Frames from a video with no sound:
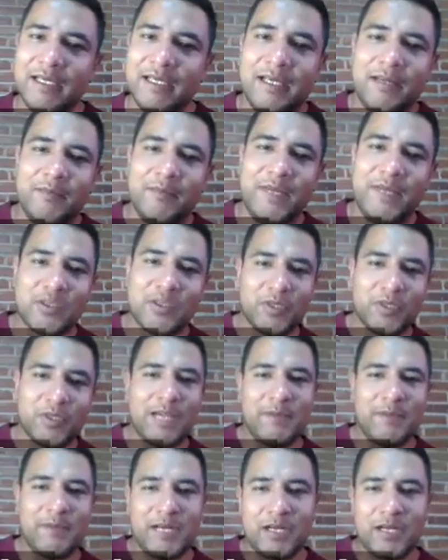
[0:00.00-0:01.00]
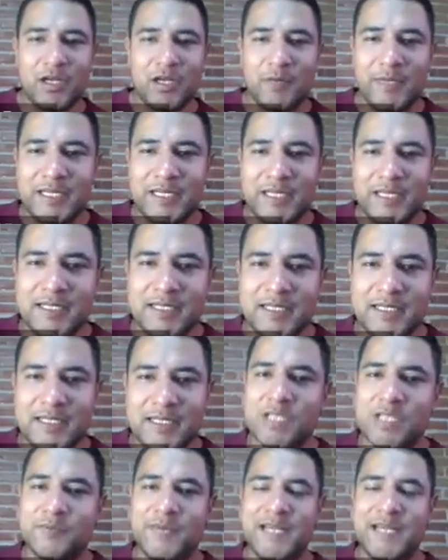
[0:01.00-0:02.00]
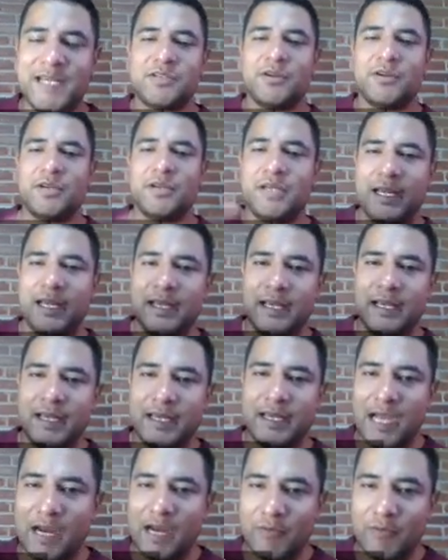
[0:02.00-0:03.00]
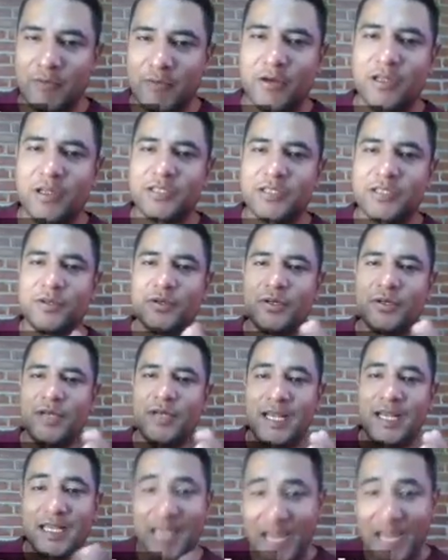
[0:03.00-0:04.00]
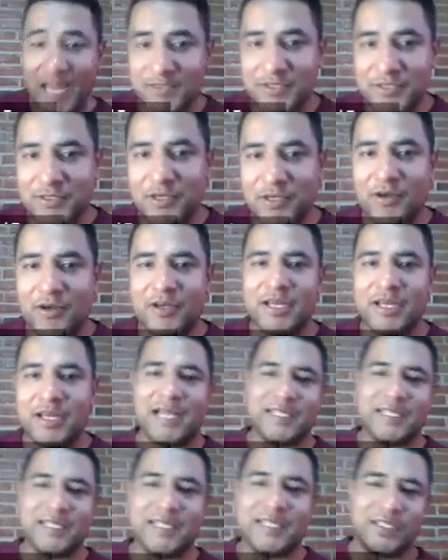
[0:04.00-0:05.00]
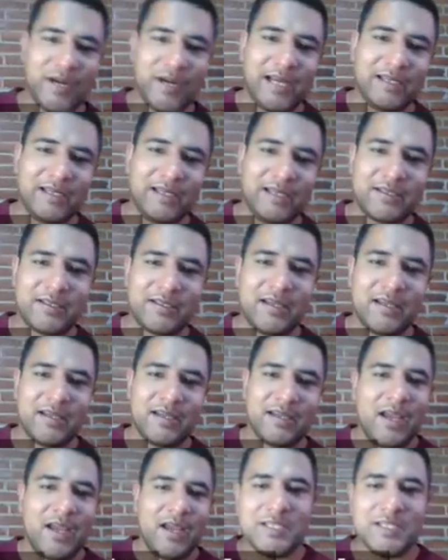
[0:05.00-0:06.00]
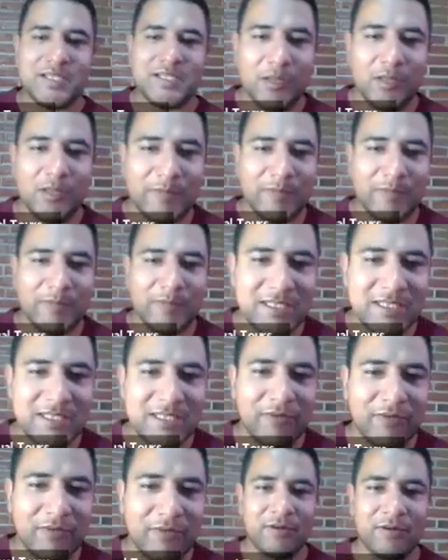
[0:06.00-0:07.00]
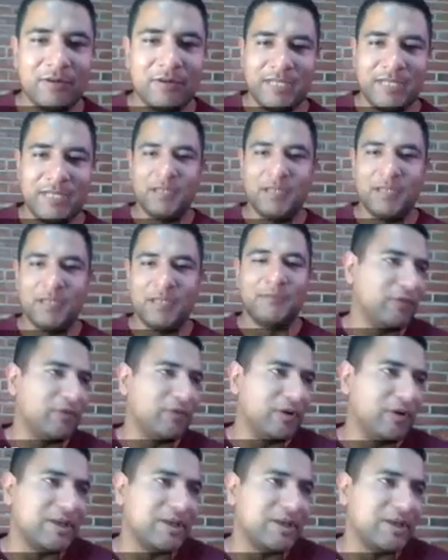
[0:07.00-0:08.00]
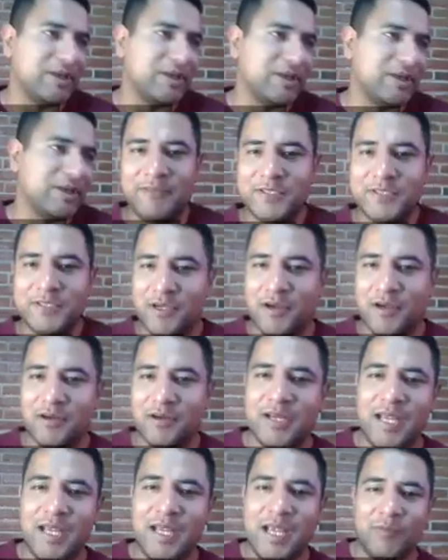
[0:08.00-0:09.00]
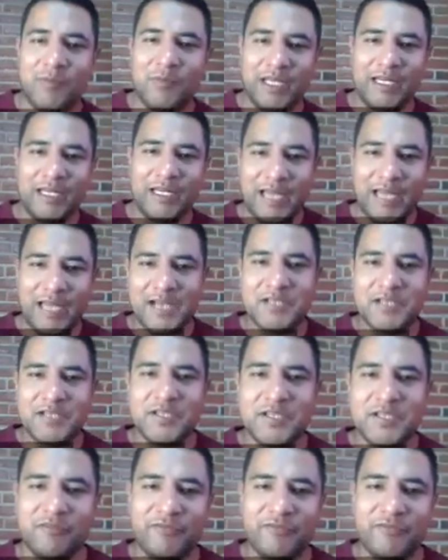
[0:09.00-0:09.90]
Mesopotamian economic system was based on agriculture, livestock, and trades, whereas the Olmecs never developed, for example, livestock, but engaged in